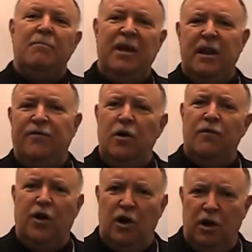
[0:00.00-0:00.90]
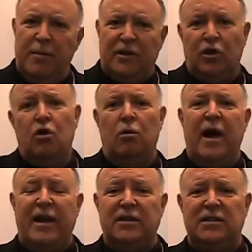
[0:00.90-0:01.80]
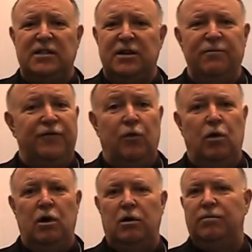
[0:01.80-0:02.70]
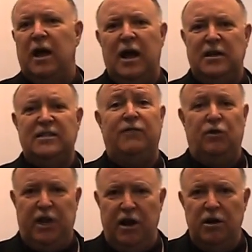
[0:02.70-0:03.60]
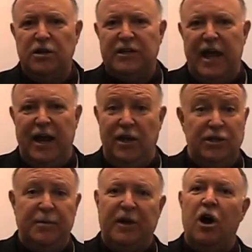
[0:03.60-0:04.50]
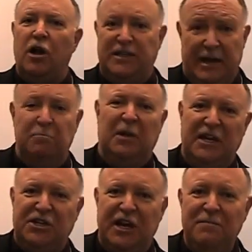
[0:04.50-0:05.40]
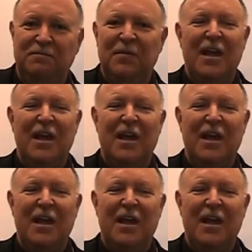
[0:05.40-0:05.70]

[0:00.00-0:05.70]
Many of you have heard about the KöR whitening system for uh, several years, and it used to be called deep bleaching.